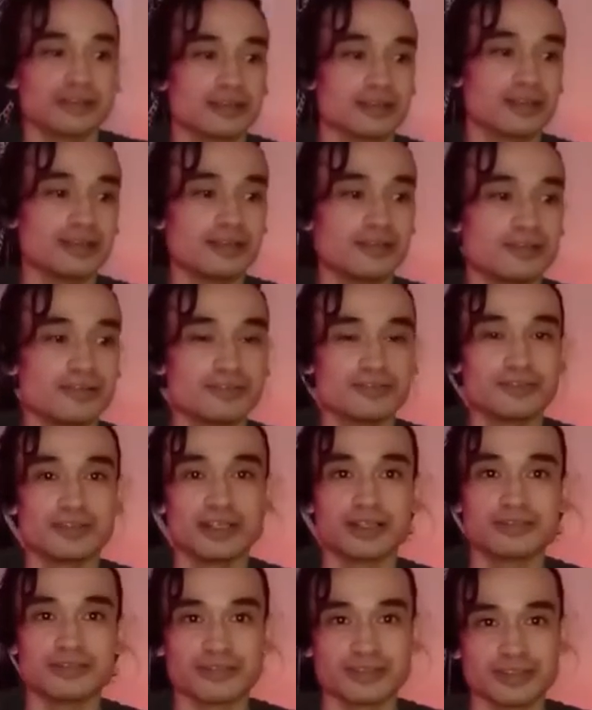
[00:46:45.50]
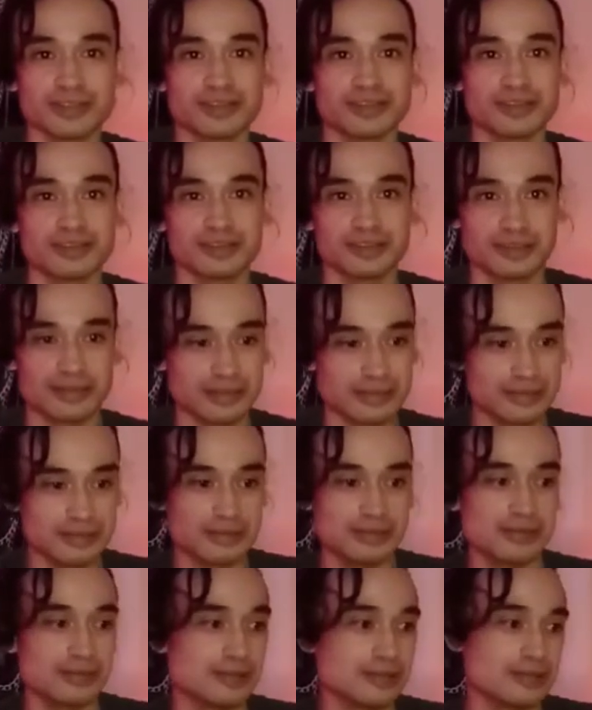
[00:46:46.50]
Got all five of these.
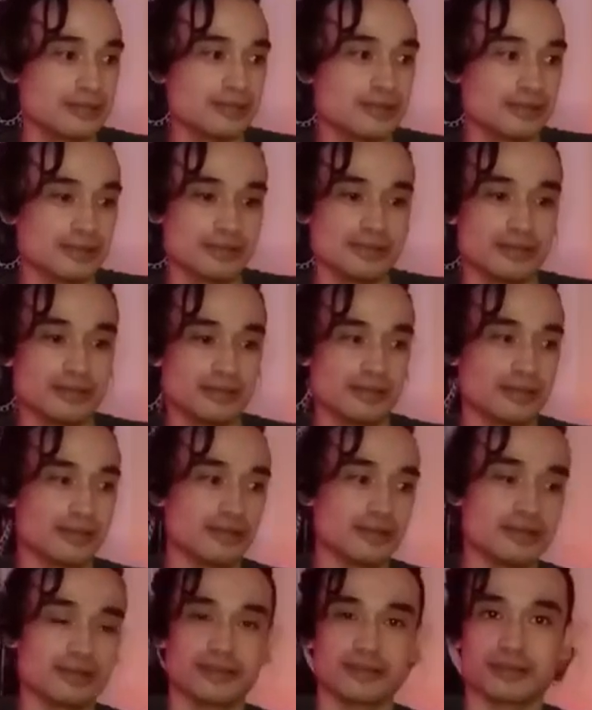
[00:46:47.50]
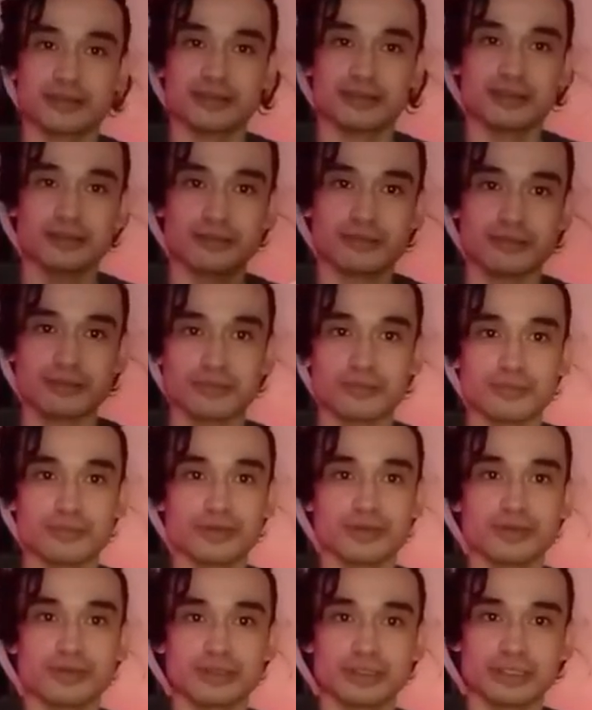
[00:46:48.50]
And I got one
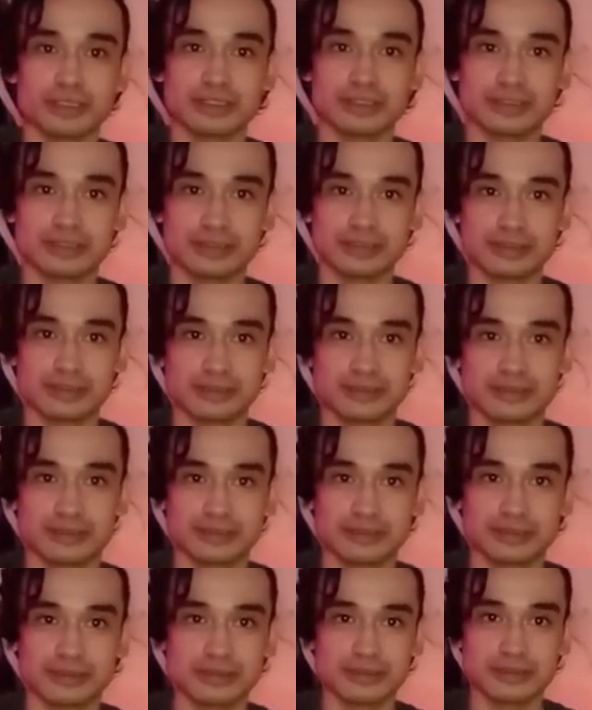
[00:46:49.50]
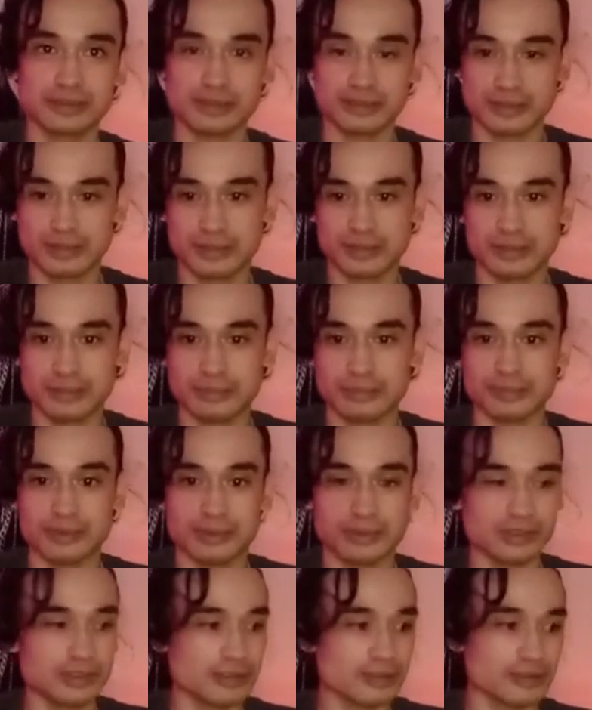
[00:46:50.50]
more. But
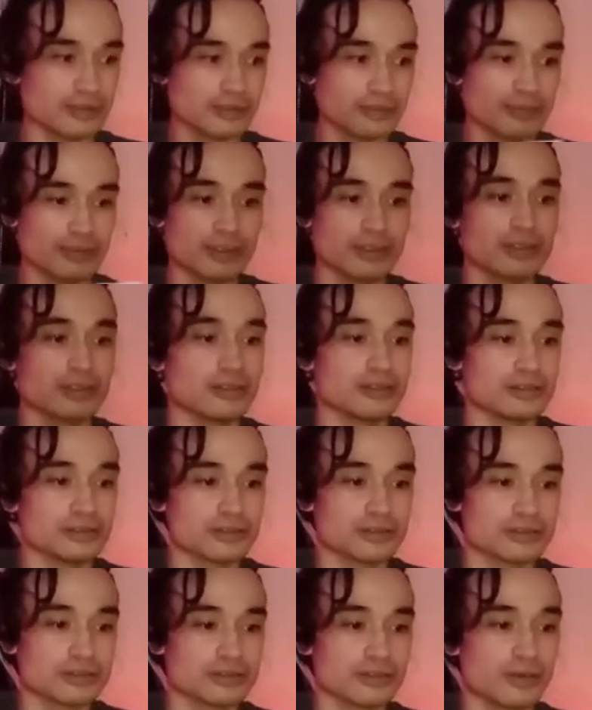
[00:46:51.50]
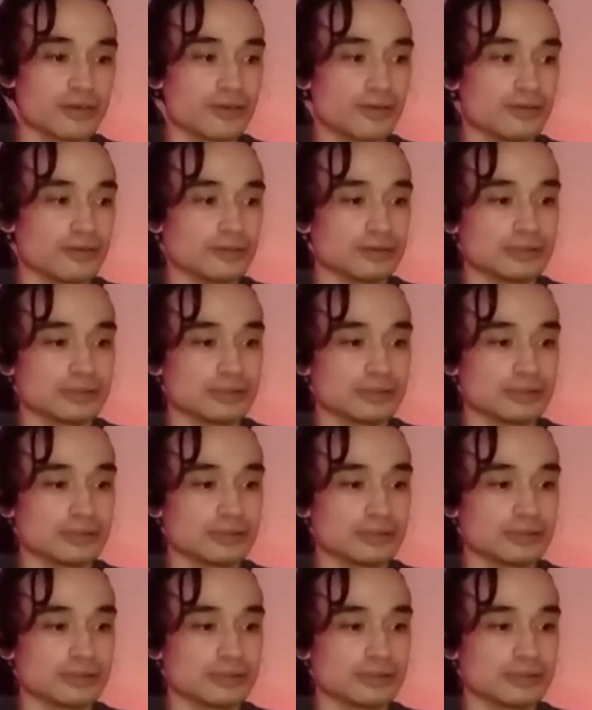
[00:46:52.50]
yeah, they're about 8 inches tall.